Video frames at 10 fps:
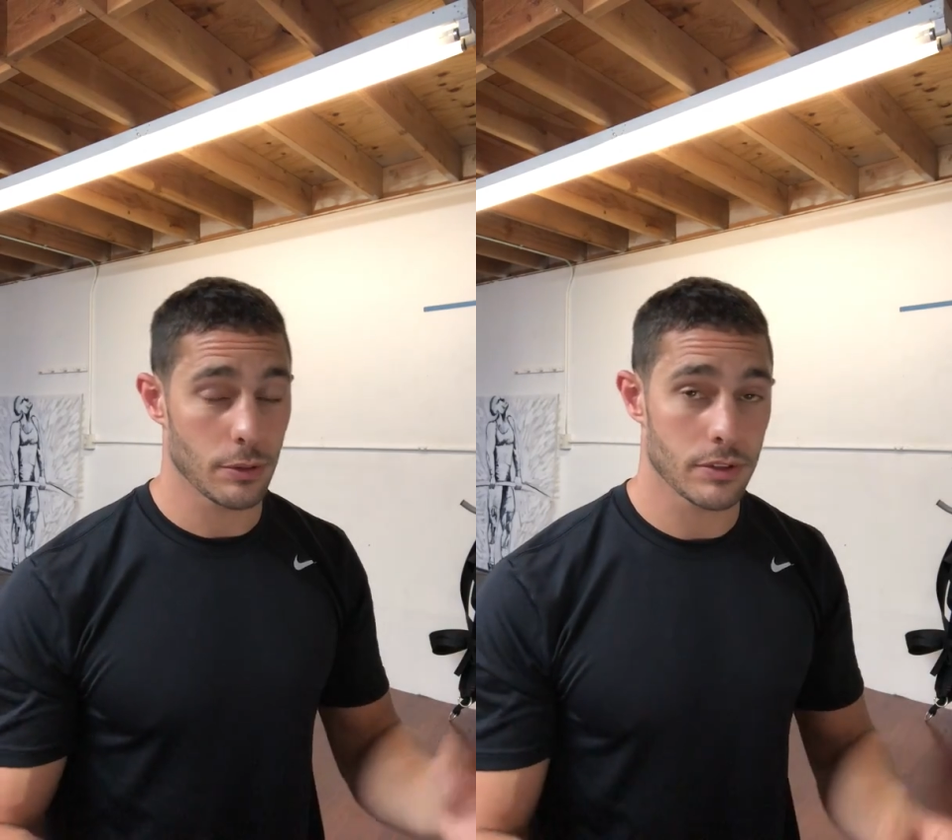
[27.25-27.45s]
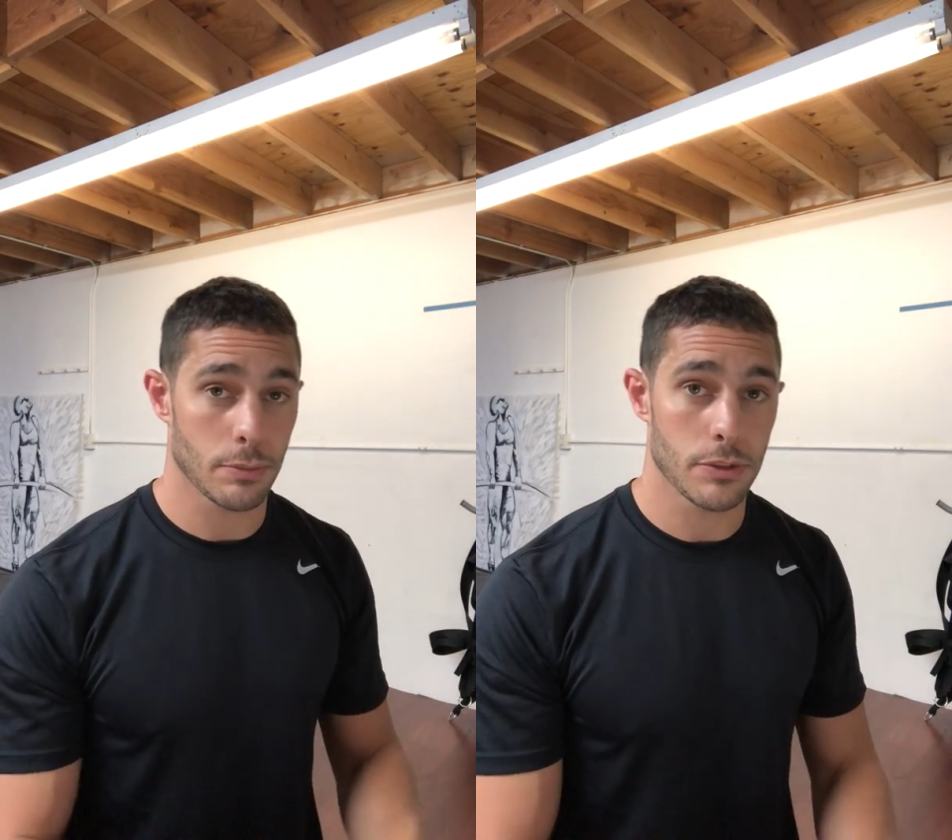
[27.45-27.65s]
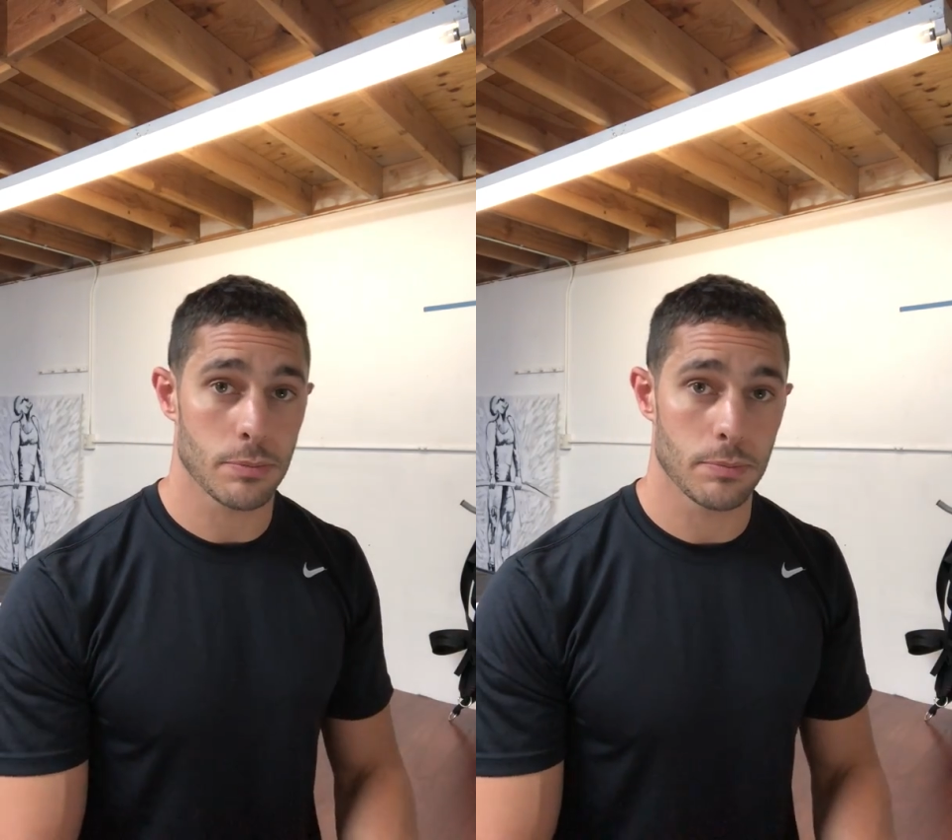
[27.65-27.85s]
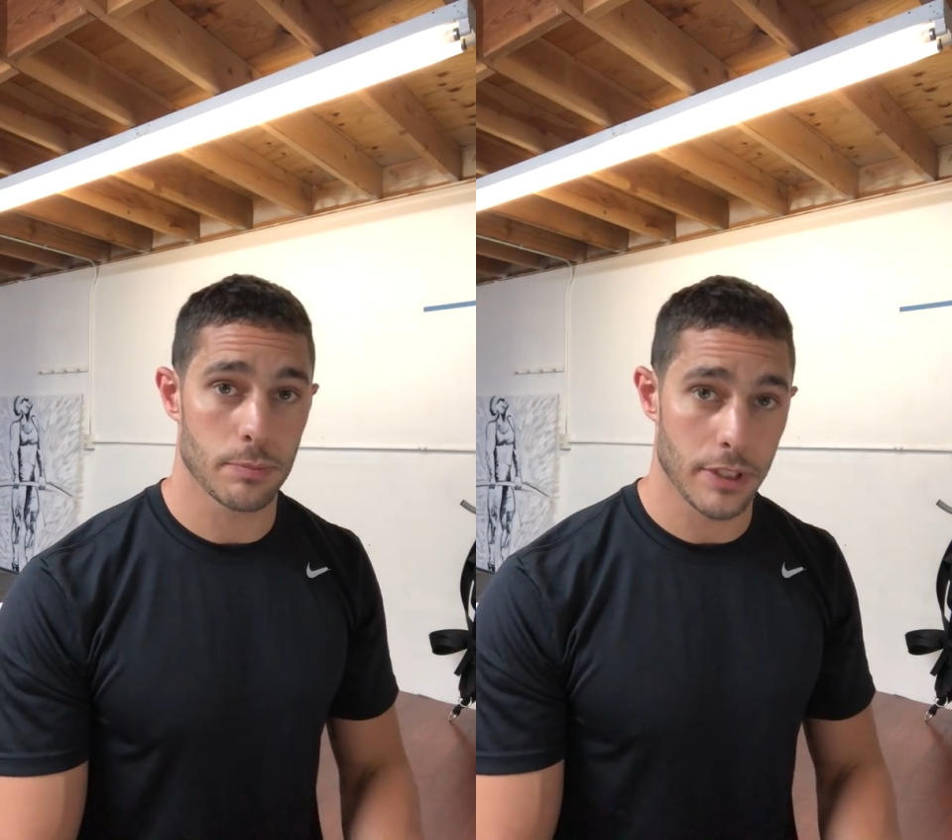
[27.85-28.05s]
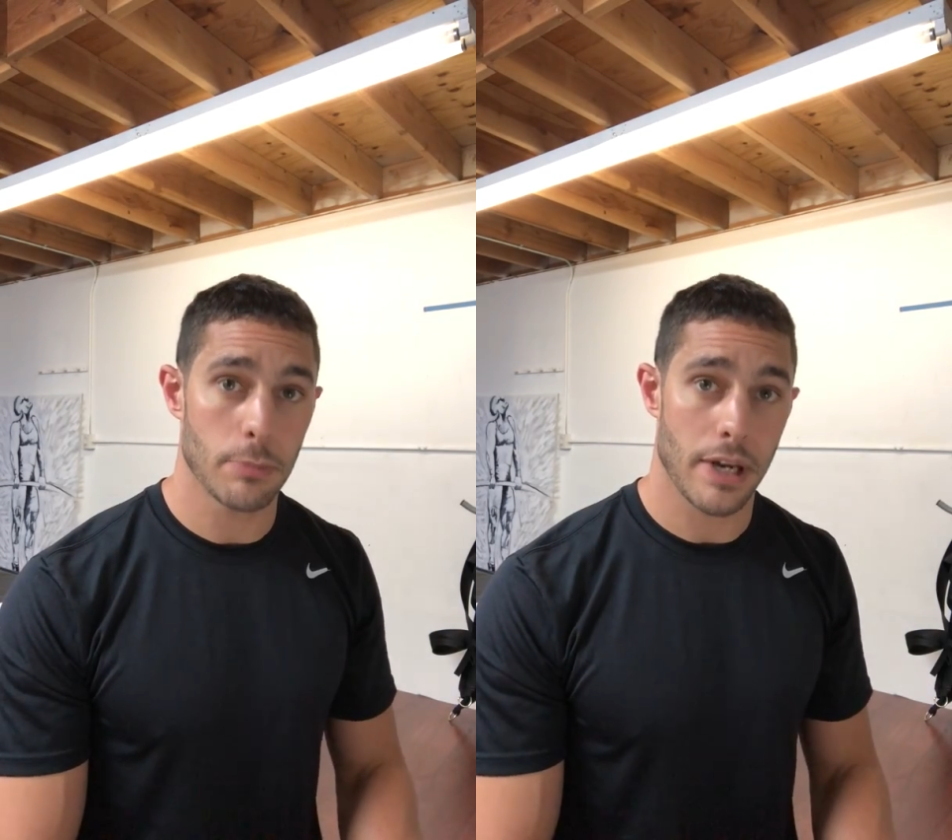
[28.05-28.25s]
So it's almost
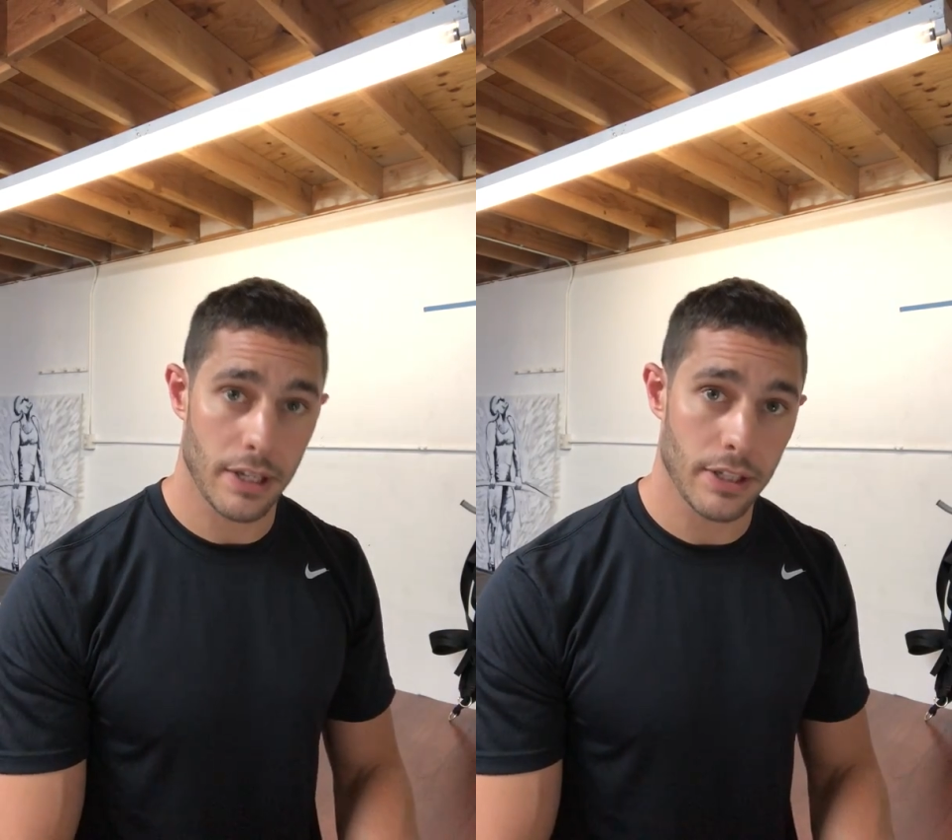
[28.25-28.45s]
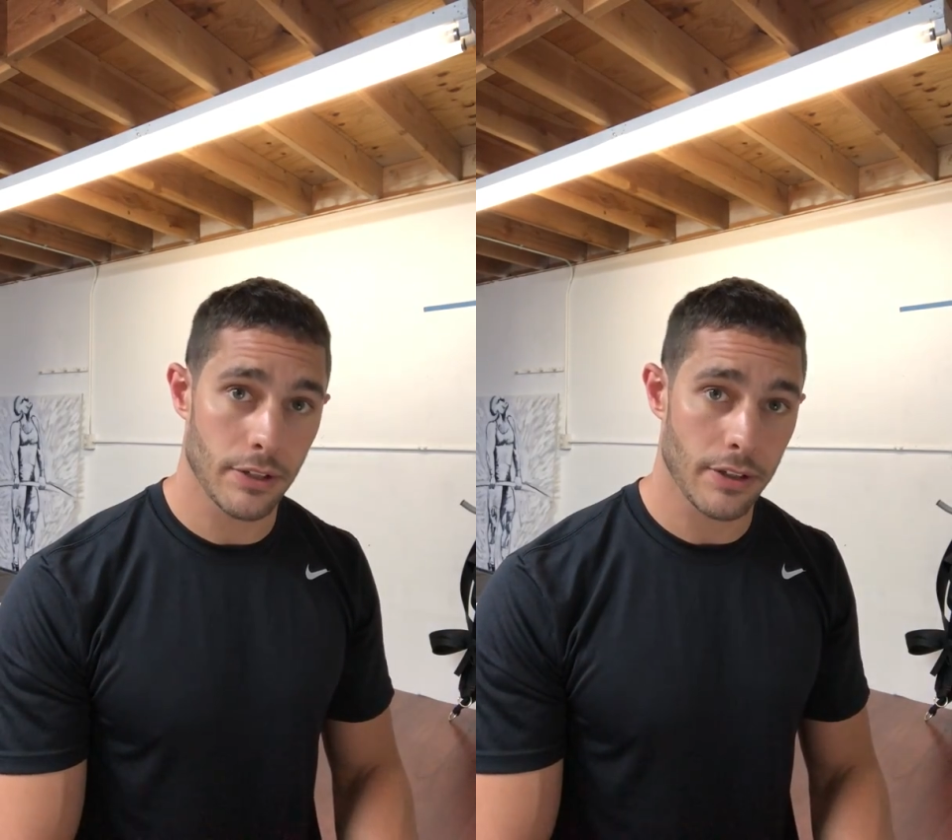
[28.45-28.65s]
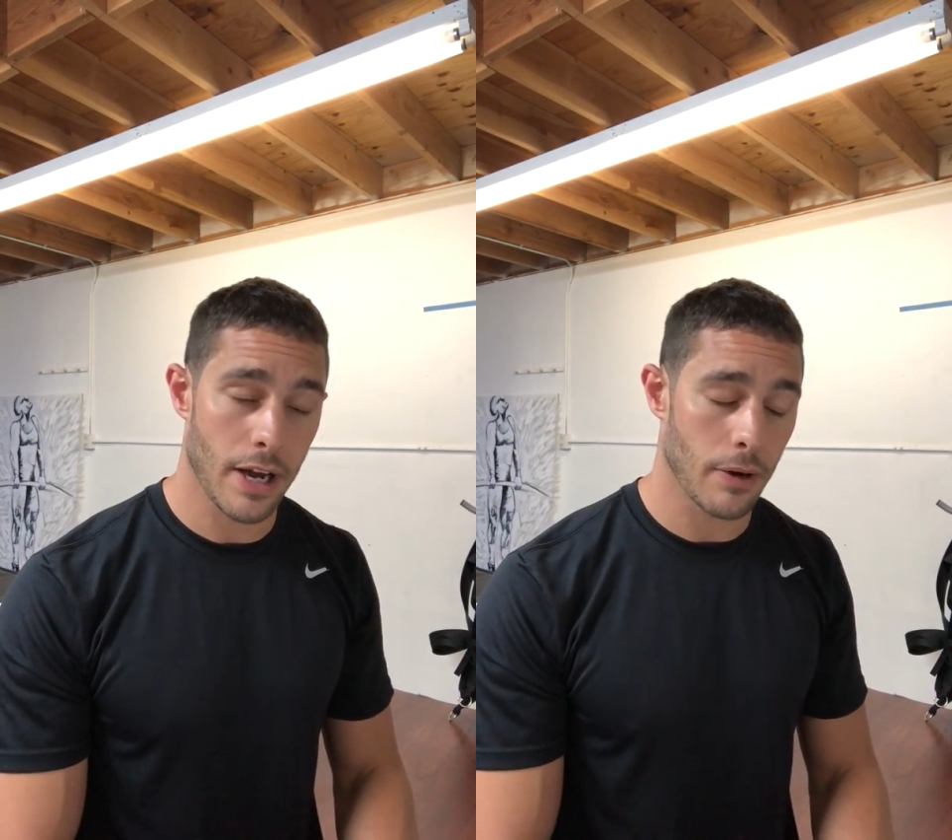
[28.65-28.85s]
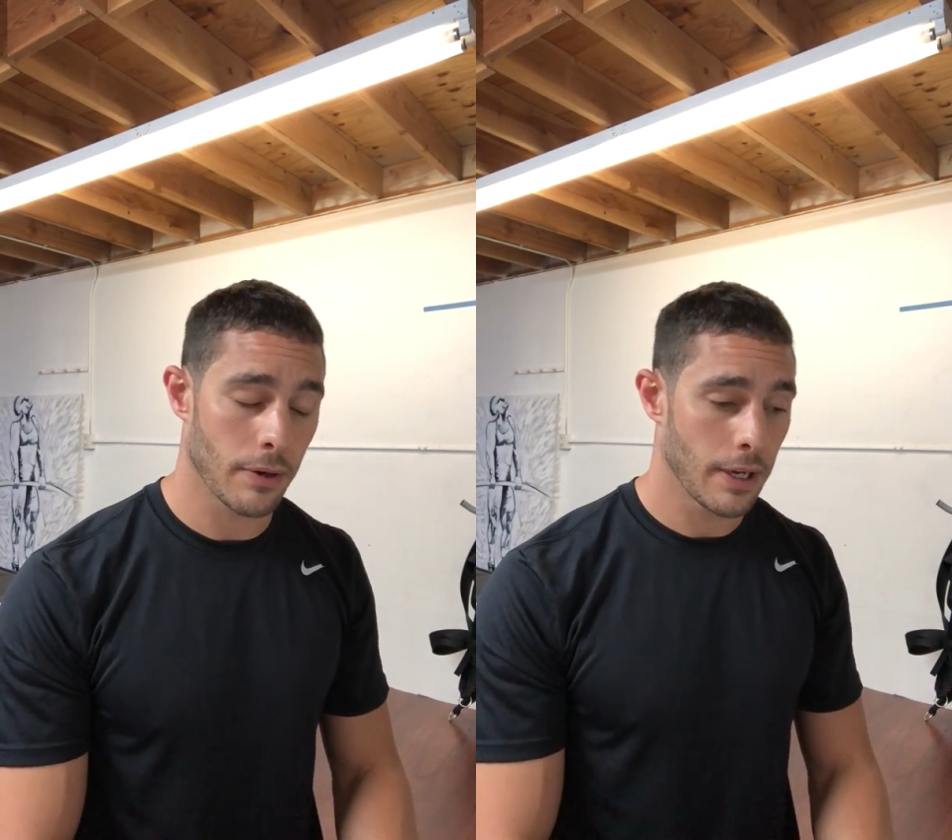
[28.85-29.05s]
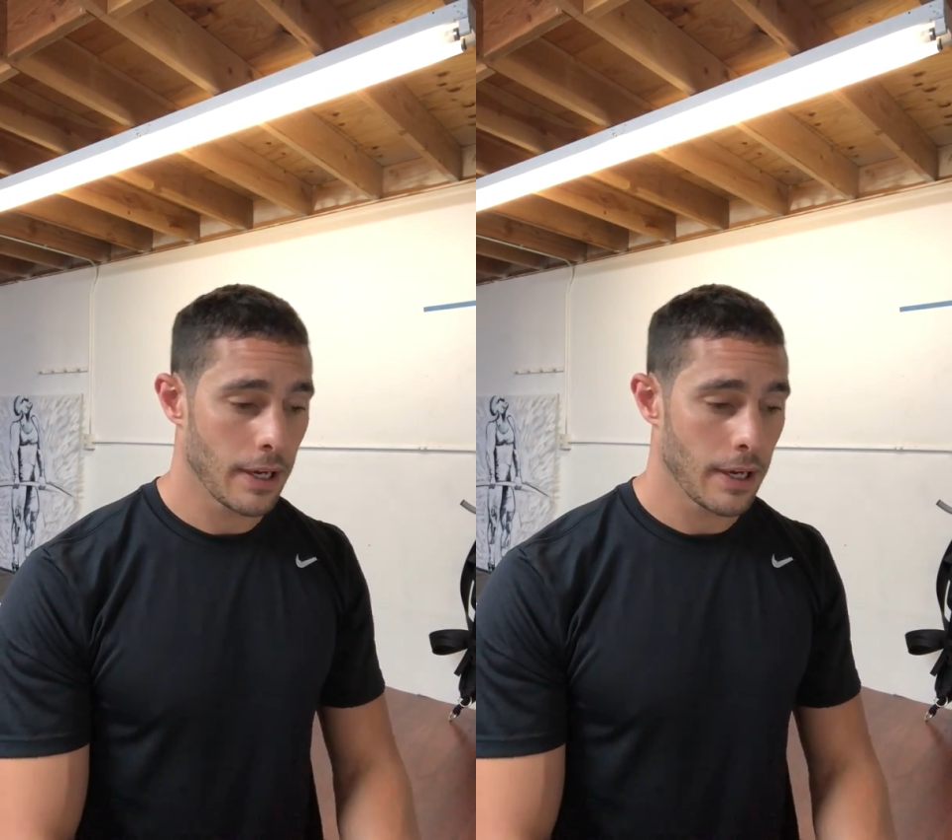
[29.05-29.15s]
been about a year now.